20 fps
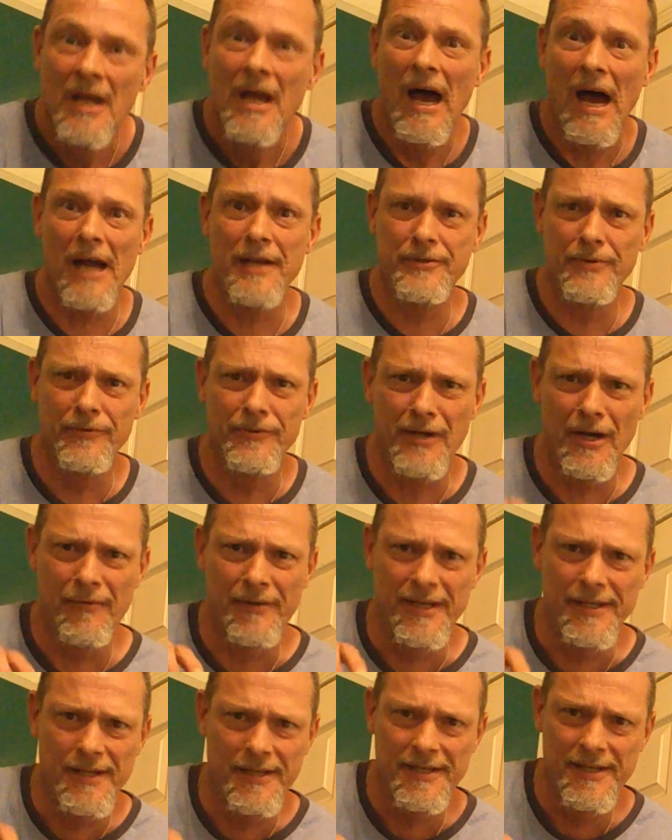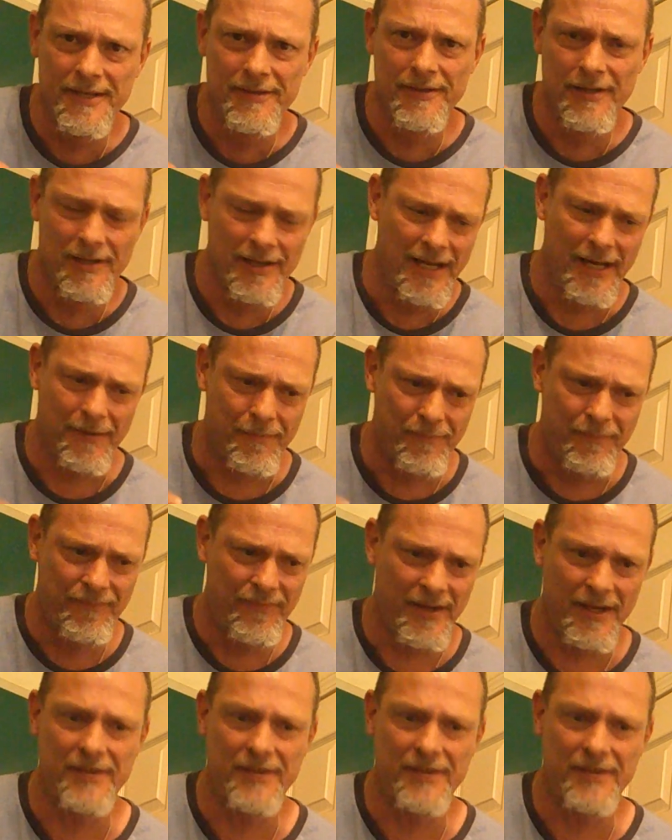I do know he did these little, like, they